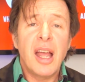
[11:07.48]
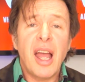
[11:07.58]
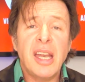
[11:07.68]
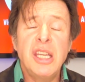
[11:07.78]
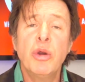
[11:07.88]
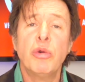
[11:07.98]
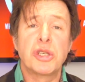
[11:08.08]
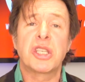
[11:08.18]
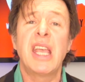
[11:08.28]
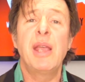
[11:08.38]
And you will
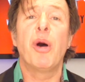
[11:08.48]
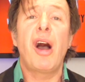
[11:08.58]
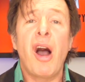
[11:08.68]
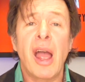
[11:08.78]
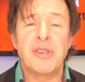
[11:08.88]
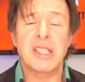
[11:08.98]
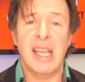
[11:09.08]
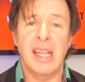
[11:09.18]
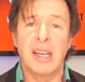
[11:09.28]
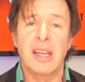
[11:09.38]
see what I've
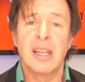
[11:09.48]
seen.